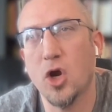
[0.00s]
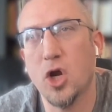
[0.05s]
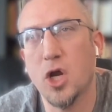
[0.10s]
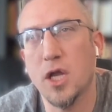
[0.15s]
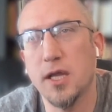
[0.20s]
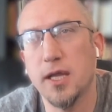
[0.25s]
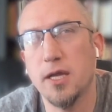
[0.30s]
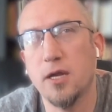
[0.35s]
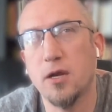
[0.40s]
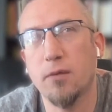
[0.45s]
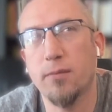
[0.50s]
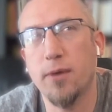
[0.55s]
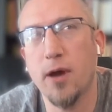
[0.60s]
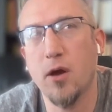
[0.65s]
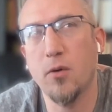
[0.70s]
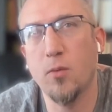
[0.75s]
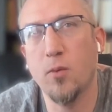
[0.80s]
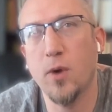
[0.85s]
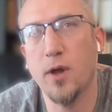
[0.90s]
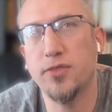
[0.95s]
clear
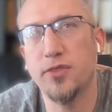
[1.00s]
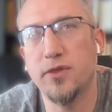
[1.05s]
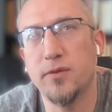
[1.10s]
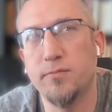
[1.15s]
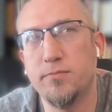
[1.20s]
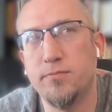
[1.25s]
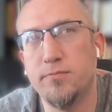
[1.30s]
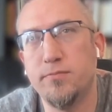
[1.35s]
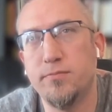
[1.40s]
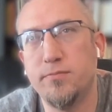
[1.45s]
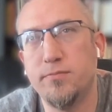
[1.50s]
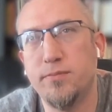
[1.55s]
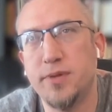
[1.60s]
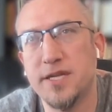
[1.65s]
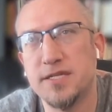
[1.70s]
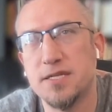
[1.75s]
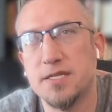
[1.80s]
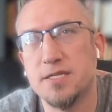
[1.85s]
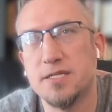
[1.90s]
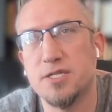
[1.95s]
about what the
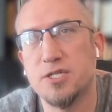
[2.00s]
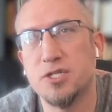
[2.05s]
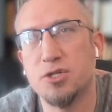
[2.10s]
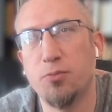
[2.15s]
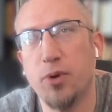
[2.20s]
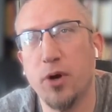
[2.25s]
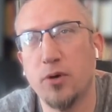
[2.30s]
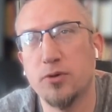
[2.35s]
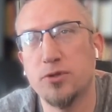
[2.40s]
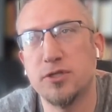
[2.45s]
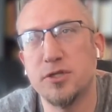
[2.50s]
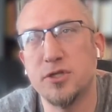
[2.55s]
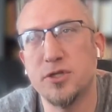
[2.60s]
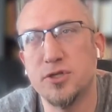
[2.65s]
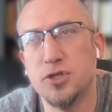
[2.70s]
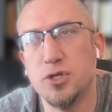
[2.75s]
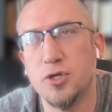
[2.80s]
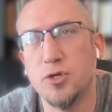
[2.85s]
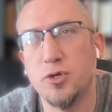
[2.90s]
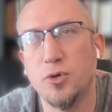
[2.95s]
business is supposed to
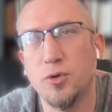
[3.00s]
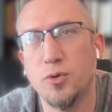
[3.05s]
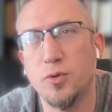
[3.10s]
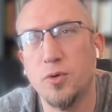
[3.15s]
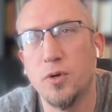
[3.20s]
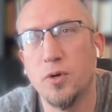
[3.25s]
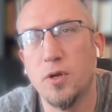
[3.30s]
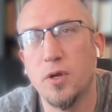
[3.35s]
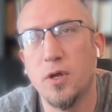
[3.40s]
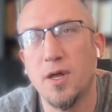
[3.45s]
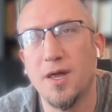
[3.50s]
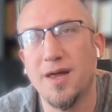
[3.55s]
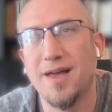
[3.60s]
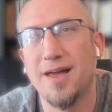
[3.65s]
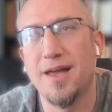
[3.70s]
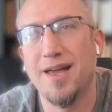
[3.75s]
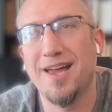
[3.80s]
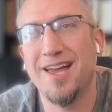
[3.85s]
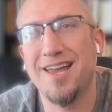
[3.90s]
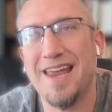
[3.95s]
do,
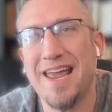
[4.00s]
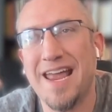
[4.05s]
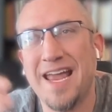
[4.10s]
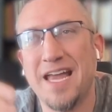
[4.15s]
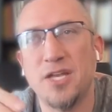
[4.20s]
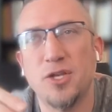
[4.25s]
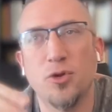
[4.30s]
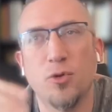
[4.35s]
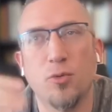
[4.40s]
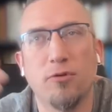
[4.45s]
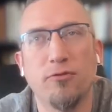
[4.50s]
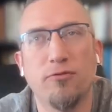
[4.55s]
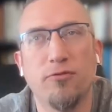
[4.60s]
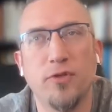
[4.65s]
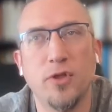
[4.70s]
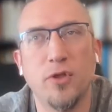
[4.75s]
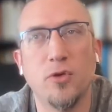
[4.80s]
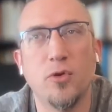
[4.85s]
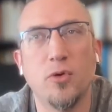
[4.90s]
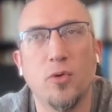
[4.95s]
an annual
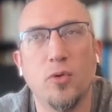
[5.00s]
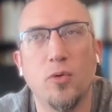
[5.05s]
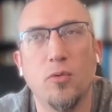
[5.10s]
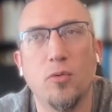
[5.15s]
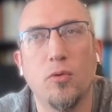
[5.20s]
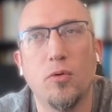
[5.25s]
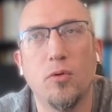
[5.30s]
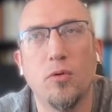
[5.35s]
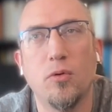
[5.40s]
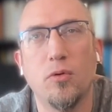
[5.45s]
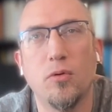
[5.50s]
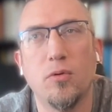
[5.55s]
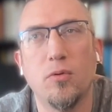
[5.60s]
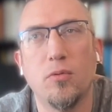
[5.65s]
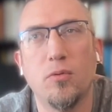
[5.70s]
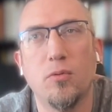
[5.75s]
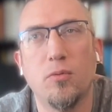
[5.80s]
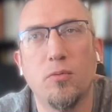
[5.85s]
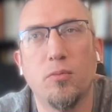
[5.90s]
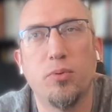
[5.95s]
review
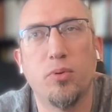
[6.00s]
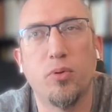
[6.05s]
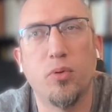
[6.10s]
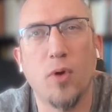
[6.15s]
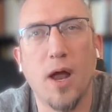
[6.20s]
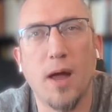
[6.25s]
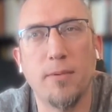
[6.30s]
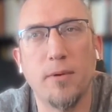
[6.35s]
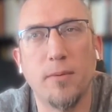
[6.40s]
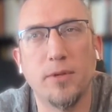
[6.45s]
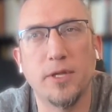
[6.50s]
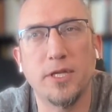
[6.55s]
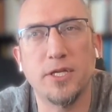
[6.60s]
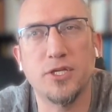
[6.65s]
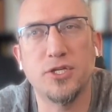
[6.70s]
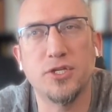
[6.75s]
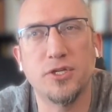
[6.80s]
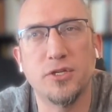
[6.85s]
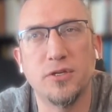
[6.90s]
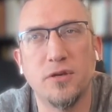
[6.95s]
probably
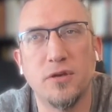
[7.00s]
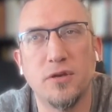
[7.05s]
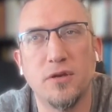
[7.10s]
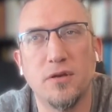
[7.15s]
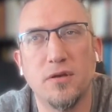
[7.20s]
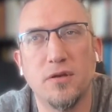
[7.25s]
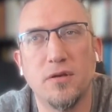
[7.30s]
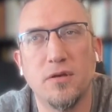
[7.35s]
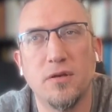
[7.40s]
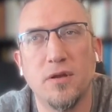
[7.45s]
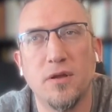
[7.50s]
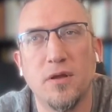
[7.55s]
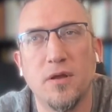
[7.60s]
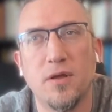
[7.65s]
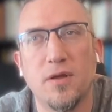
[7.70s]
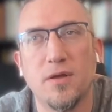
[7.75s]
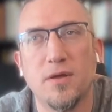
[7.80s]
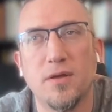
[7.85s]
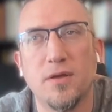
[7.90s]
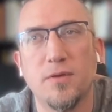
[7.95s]
shouldn't
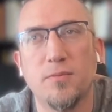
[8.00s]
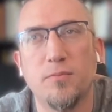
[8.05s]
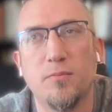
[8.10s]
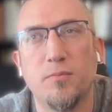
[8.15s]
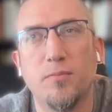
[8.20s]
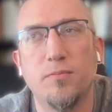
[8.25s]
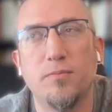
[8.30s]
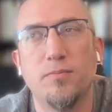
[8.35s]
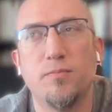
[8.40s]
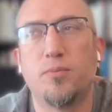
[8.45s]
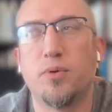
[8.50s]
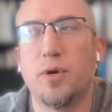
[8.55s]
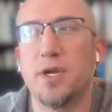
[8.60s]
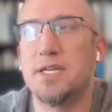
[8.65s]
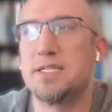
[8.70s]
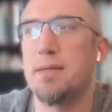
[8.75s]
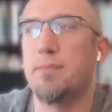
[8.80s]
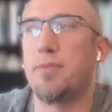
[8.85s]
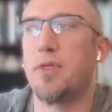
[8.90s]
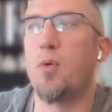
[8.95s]

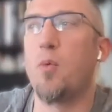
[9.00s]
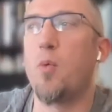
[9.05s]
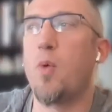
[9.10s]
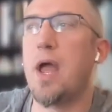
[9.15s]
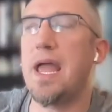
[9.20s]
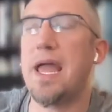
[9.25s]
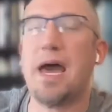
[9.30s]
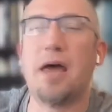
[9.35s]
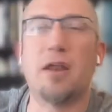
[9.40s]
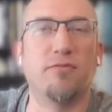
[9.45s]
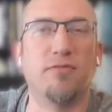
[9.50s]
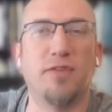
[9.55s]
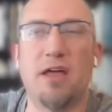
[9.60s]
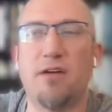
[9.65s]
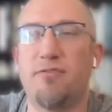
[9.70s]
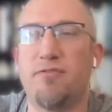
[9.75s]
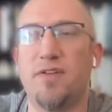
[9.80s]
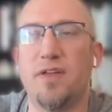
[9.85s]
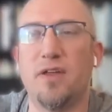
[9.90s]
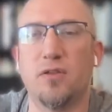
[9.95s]
bring something way out of
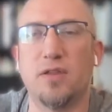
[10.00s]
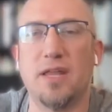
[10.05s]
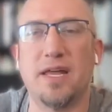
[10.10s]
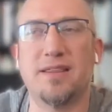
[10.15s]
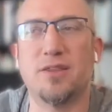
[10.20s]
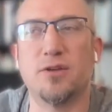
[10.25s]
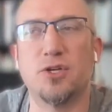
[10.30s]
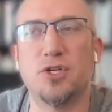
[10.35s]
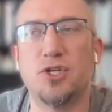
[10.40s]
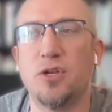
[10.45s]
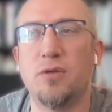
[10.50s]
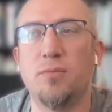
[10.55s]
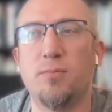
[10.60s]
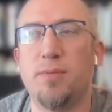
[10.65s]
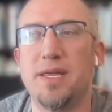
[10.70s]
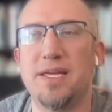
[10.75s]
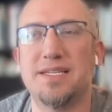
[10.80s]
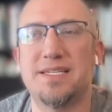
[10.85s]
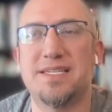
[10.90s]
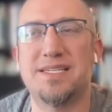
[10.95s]
left field. Like there shouldn't
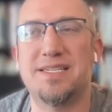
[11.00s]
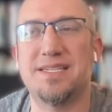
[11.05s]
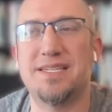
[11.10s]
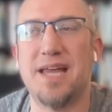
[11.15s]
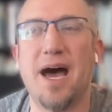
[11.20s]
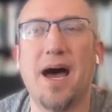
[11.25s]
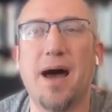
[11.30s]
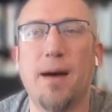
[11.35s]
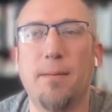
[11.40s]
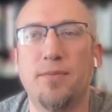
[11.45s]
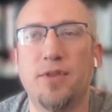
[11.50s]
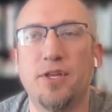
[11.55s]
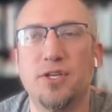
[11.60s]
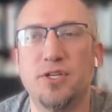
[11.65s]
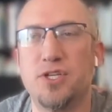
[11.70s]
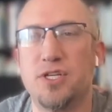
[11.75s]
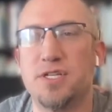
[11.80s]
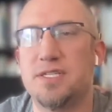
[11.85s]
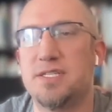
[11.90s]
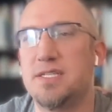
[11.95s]
be a stop that
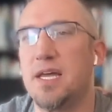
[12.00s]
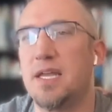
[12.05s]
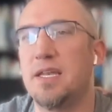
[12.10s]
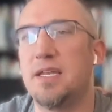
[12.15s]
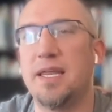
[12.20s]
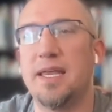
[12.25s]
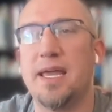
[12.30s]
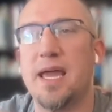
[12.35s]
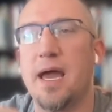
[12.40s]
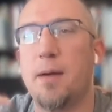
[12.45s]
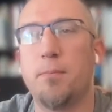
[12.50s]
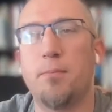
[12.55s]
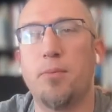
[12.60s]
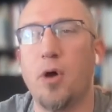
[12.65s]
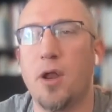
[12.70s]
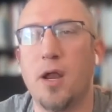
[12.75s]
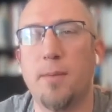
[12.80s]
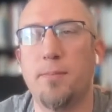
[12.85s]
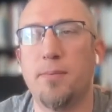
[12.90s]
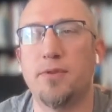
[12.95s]
right. suddenly got
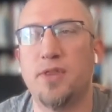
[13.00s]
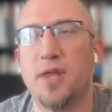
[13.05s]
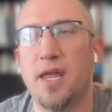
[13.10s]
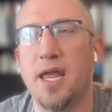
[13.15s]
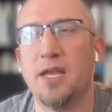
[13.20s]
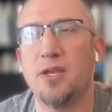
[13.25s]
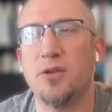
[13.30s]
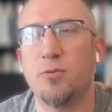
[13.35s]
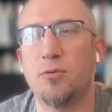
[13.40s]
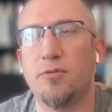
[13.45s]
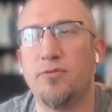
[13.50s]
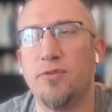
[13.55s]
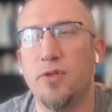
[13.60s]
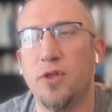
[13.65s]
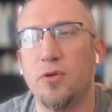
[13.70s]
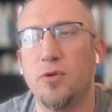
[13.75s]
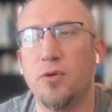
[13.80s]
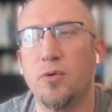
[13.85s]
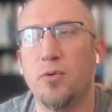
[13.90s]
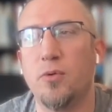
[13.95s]
brought up at the annual
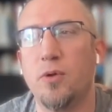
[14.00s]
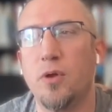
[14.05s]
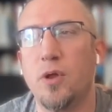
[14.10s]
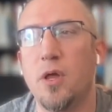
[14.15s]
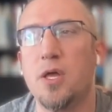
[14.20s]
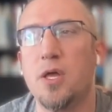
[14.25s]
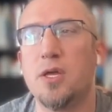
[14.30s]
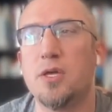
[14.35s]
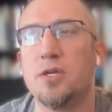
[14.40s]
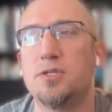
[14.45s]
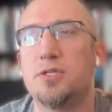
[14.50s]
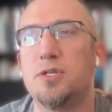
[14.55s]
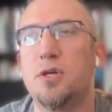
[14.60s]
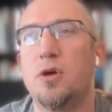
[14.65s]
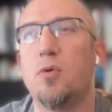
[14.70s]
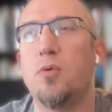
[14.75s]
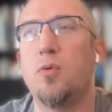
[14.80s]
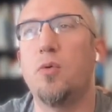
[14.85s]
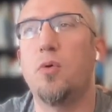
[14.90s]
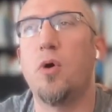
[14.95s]
review.
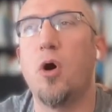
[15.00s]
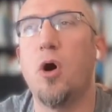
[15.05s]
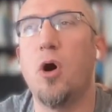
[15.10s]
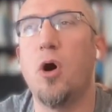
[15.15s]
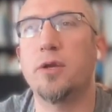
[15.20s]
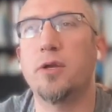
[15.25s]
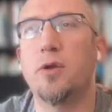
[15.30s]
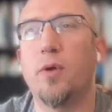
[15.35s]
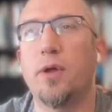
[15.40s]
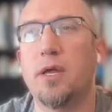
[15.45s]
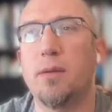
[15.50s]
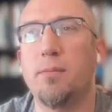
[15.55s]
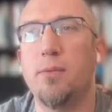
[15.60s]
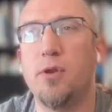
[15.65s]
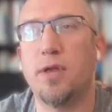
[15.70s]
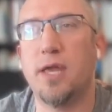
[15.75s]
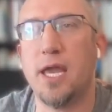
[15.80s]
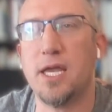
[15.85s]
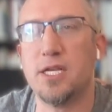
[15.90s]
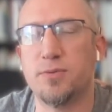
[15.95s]
So ongoing
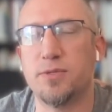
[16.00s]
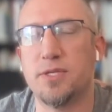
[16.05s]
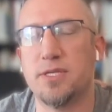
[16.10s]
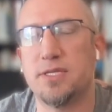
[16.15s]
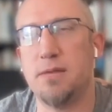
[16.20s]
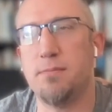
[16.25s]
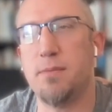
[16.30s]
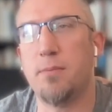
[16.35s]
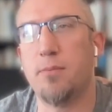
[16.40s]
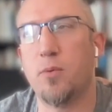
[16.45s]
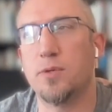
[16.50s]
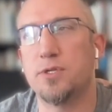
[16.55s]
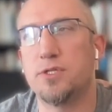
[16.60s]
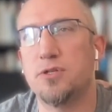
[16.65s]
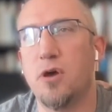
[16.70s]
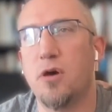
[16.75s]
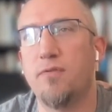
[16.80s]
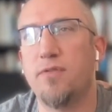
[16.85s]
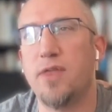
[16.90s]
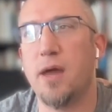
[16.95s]
communication with a team member would
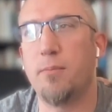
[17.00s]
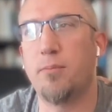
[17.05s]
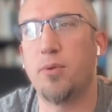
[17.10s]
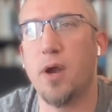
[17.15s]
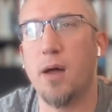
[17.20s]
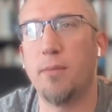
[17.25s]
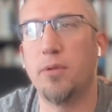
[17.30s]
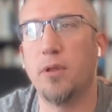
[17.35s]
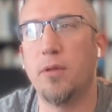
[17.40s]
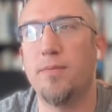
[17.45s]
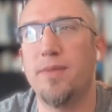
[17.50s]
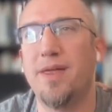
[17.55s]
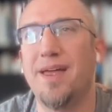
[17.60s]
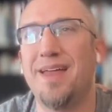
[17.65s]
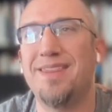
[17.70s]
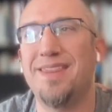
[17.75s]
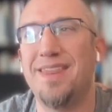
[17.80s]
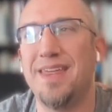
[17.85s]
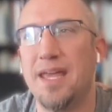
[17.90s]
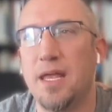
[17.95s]
solve that problem.
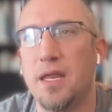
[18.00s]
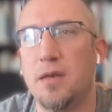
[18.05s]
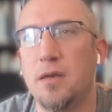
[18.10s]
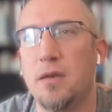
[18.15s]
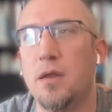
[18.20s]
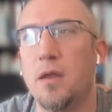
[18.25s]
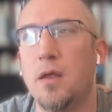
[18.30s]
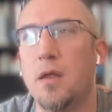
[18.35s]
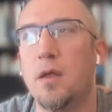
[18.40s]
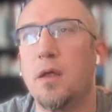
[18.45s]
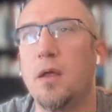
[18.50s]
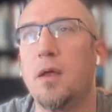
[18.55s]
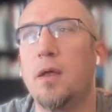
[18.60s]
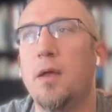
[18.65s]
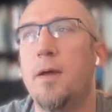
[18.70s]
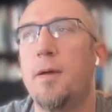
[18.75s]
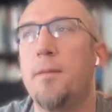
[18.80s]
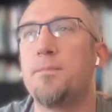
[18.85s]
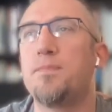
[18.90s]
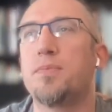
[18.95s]
And then
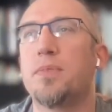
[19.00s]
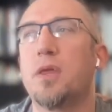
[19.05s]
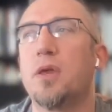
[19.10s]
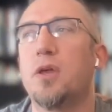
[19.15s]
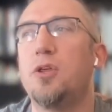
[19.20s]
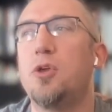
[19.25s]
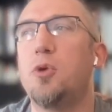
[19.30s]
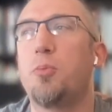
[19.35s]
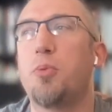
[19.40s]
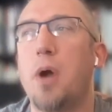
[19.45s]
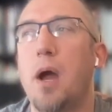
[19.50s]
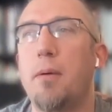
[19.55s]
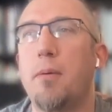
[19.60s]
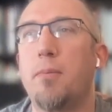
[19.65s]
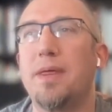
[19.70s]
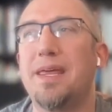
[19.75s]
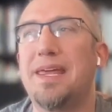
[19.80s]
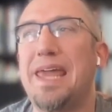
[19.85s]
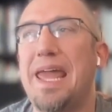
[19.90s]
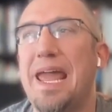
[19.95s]
you
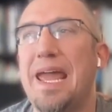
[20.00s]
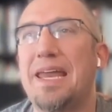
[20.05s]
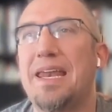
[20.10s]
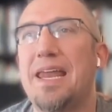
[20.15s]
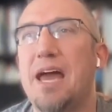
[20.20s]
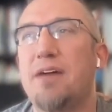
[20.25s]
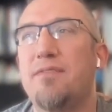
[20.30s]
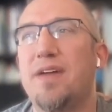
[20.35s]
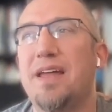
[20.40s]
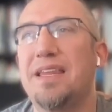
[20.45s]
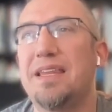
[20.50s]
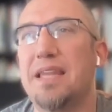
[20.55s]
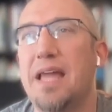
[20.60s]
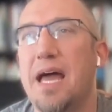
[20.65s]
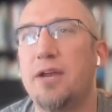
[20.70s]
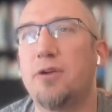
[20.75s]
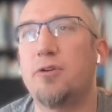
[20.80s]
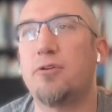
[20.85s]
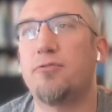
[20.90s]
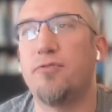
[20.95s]
probably can have a
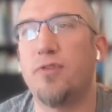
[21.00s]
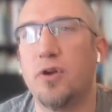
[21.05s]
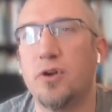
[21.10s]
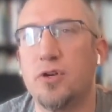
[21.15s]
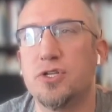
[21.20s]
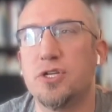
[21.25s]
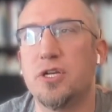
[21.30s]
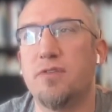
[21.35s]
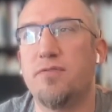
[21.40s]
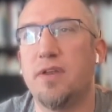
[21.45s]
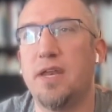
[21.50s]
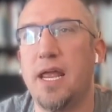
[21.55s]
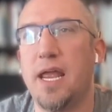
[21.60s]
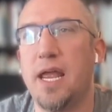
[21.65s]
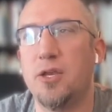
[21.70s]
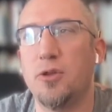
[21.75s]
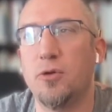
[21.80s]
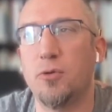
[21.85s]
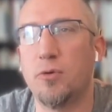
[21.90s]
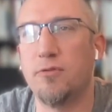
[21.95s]
lighter version of an
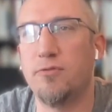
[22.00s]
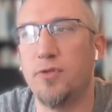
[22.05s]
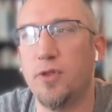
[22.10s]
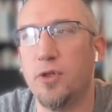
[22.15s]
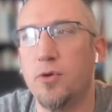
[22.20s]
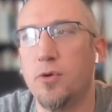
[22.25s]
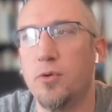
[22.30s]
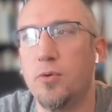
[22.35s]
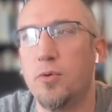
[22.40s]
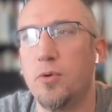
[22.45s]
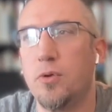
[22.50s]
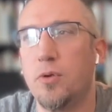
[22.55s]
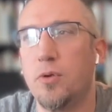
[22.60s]
annual review